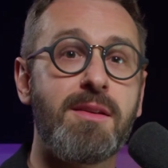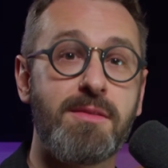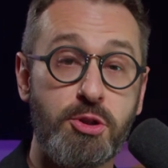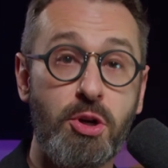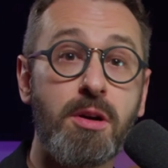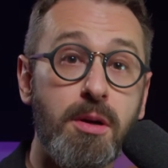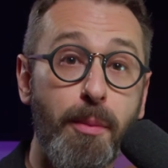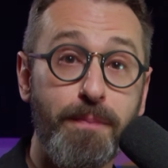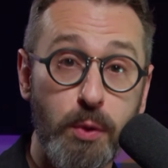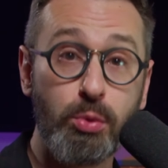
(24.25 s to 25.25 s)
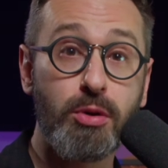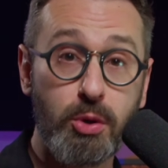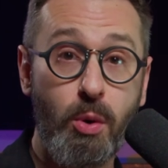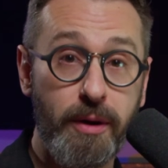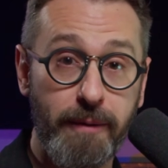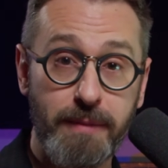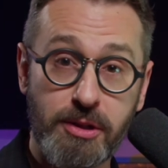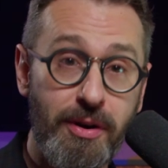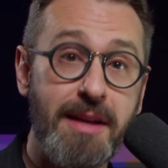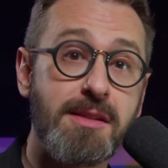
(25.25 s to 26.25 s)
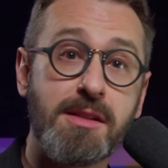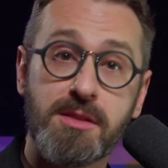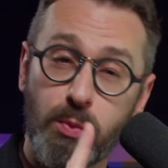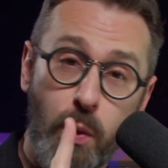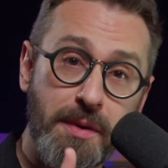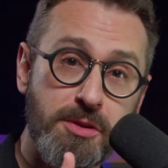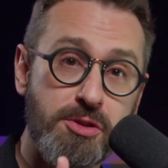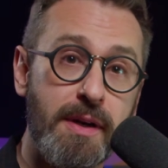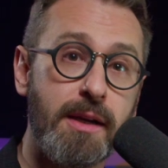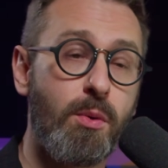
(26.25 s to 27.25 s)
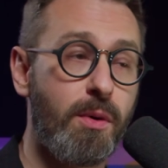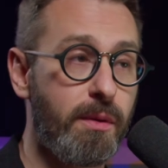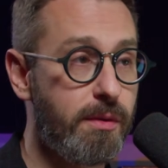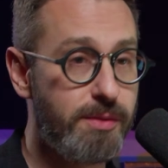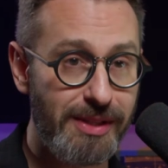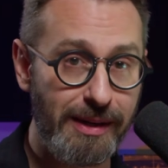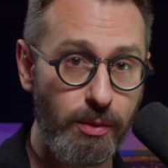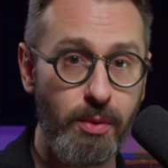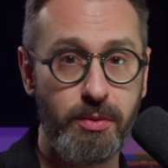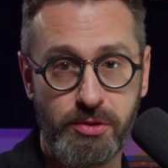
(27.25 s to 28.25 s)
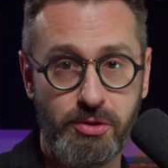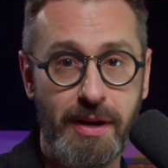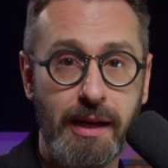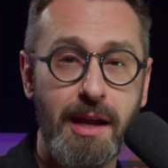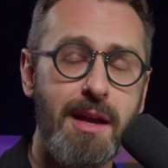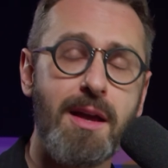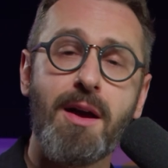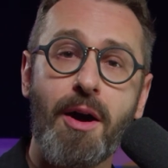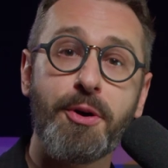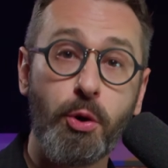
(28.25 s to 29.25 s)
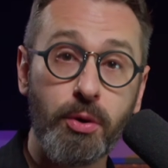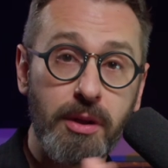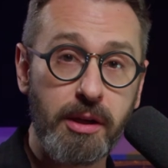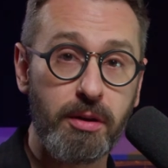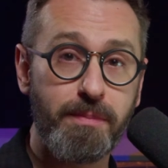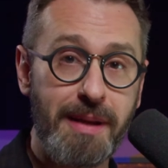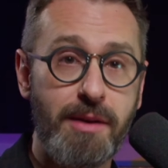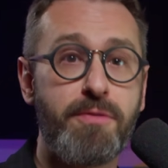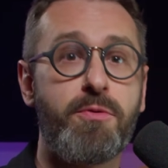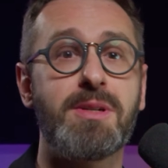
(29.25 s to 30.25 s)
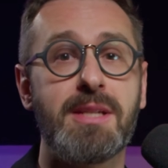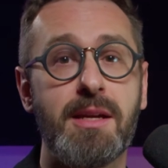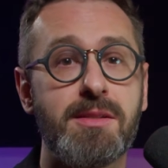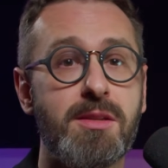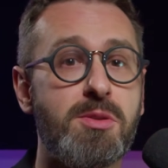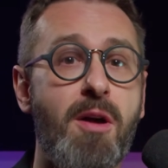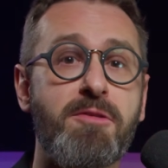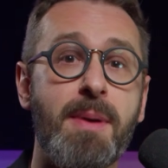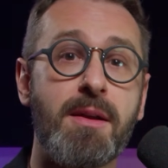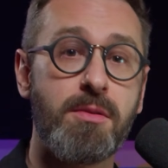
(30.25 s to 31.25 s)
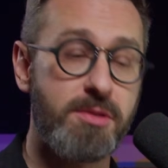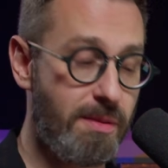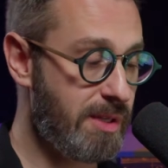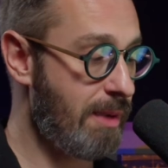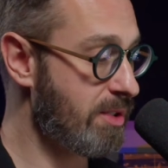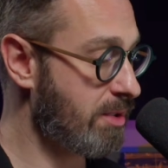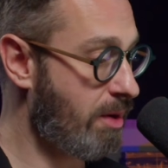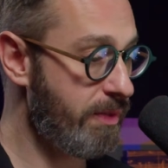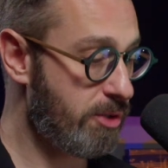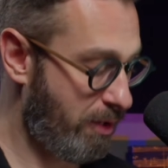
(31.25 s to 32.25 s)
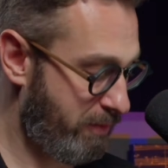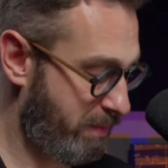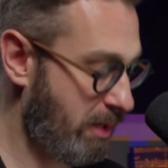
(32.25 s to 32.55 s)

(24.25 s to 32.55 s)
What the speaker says: the term una corda. It translates to one string or single string. On earlier pianofortes, the soft pedal sometimes is called the shift